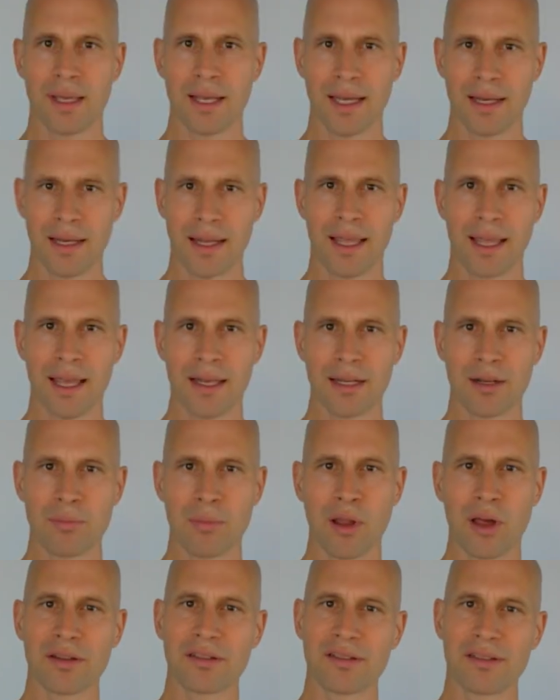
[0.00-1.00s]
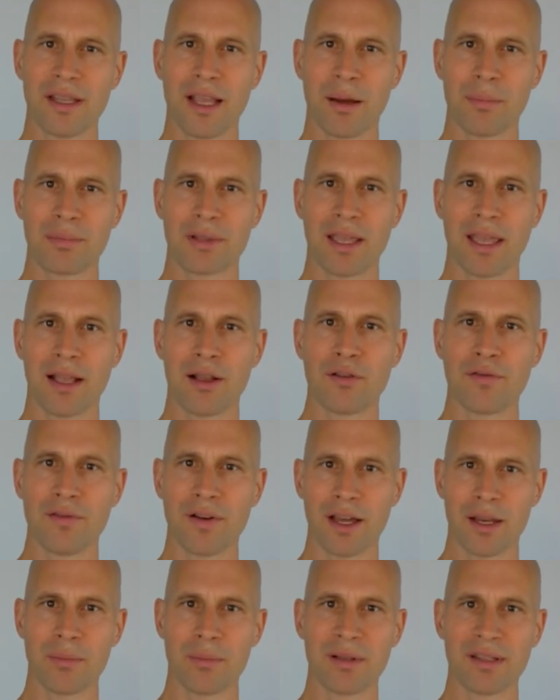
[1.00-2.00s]
and again it blocks the uptake of
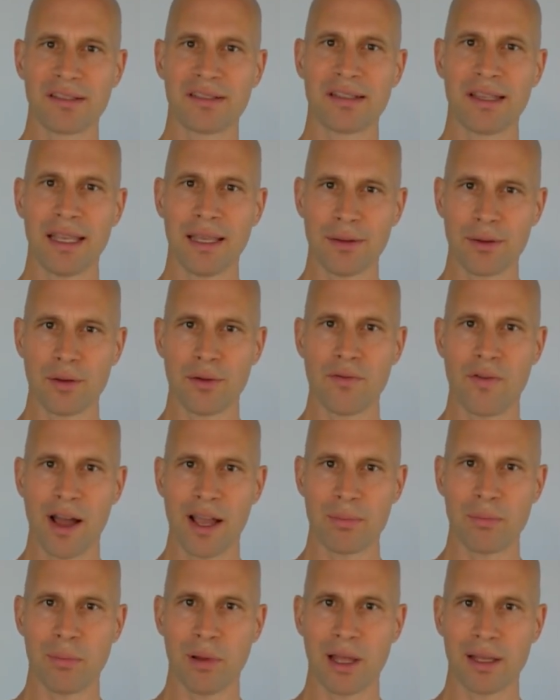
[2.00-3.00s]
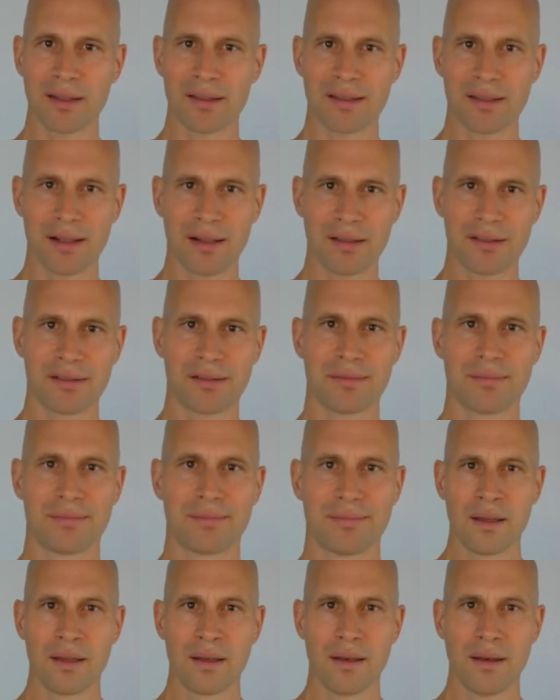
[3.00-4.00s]
vitamin C into white blood cells.
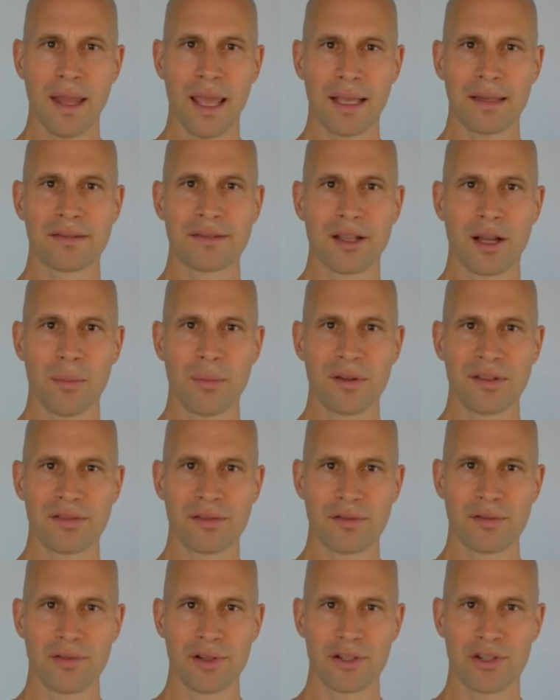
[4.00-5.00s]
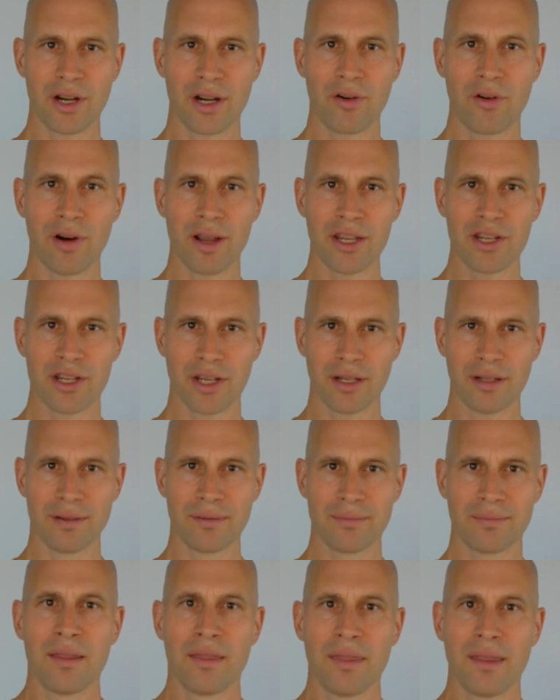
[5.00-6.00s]
Next up is regeneration.
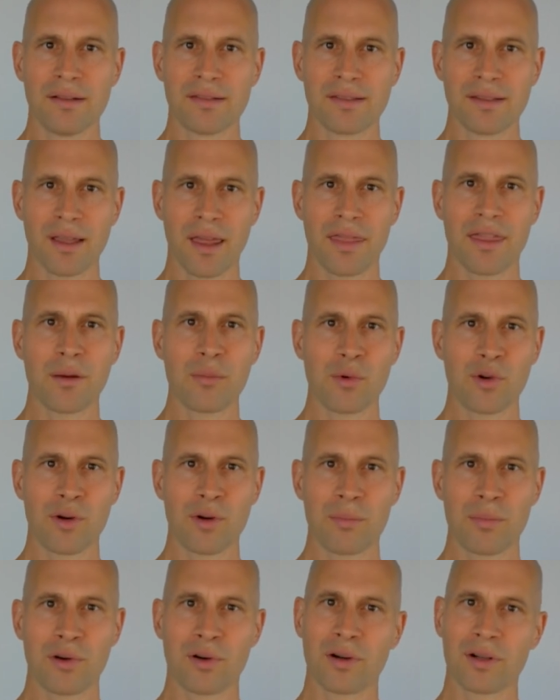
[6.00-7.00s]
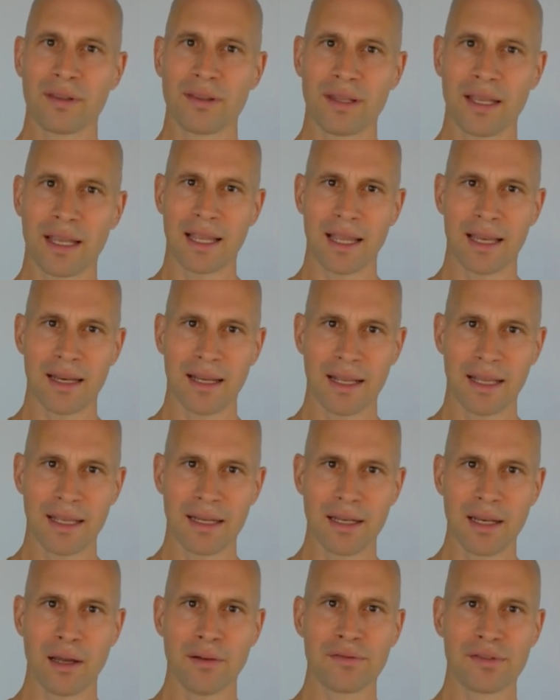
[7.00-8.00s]
There's nothing more important getting
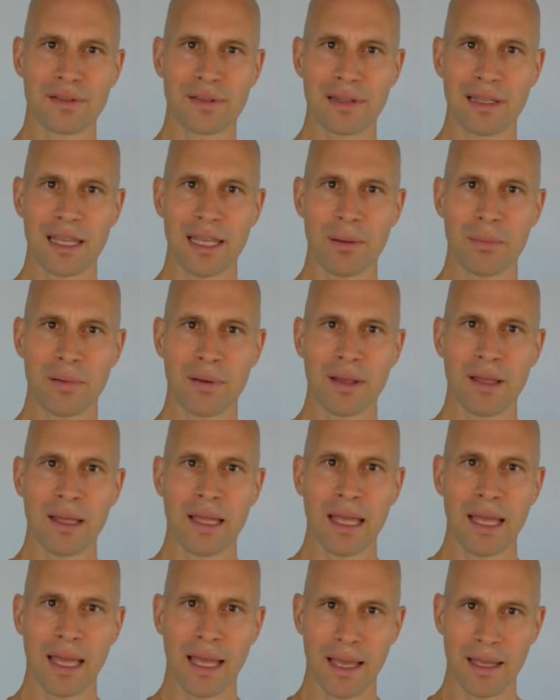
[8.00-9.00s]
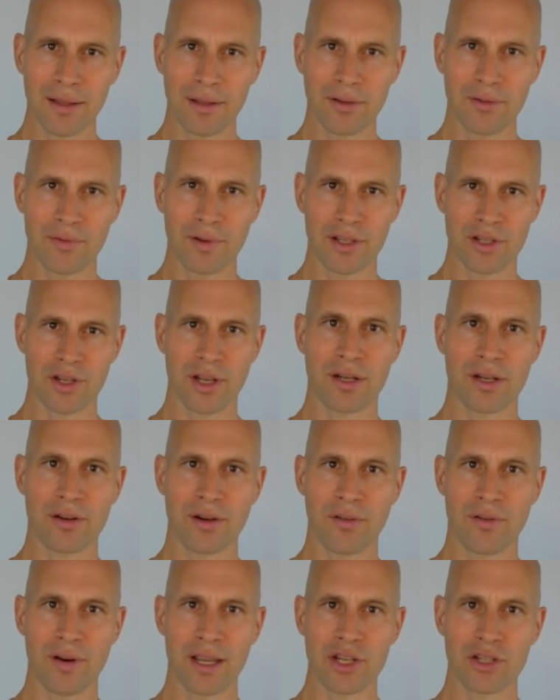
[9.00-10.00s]
enough sleep and
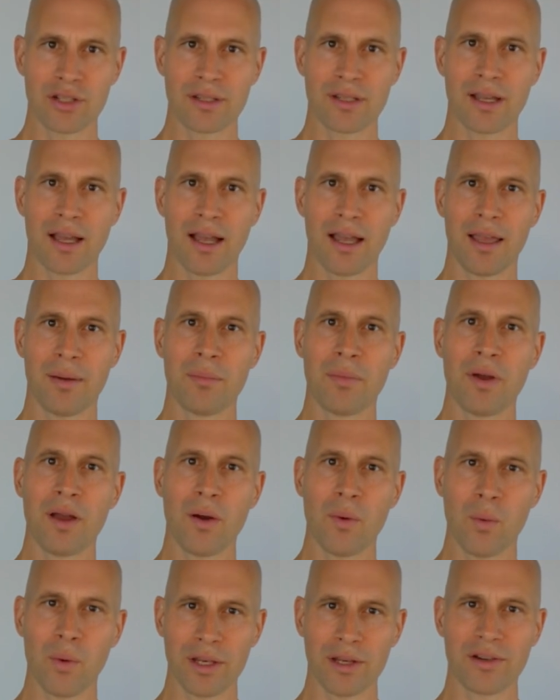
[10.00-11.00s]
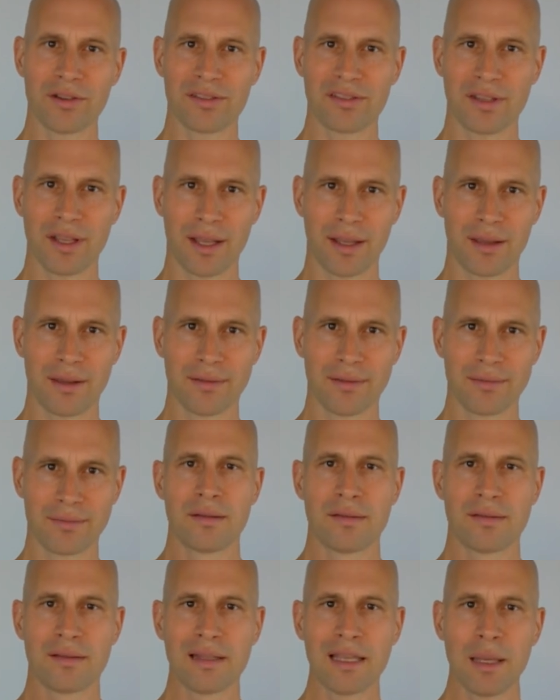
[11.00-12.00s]
regeneration time when you're sick.
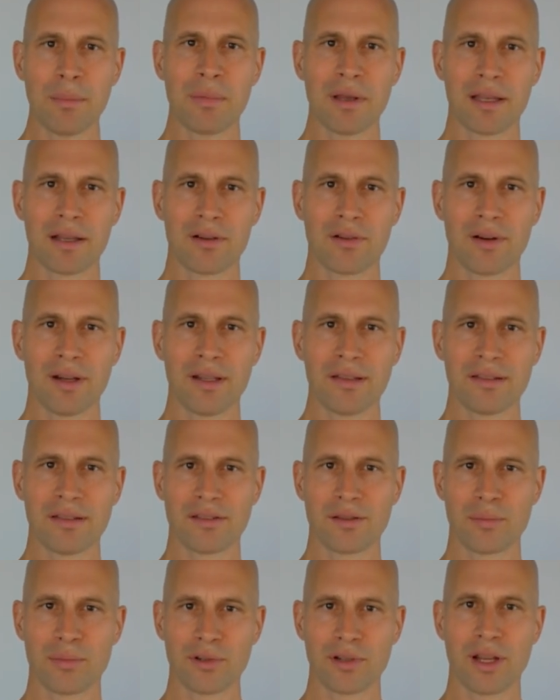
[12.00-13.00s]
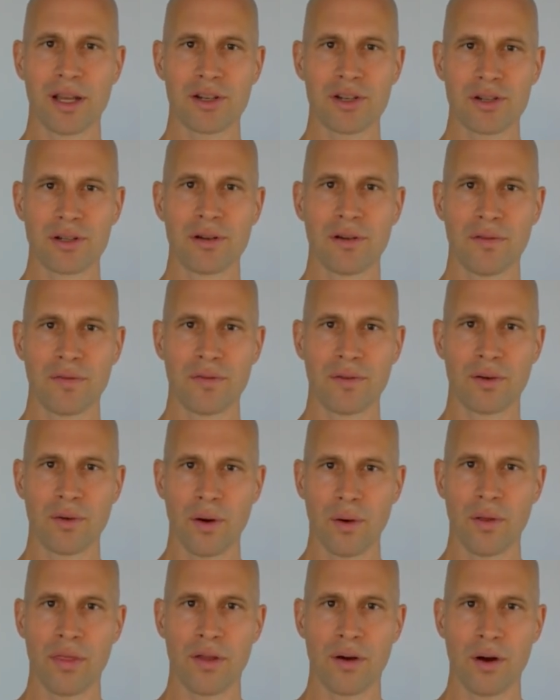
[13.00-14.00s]
Sleep increases the production of
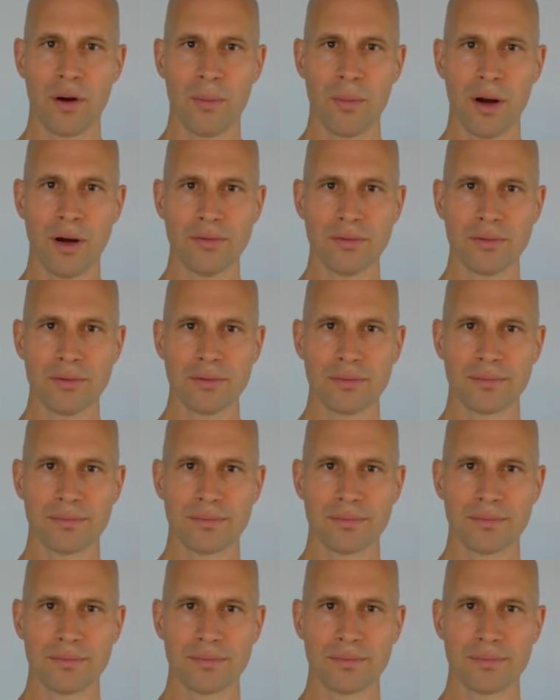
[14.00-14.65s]
growth hormone,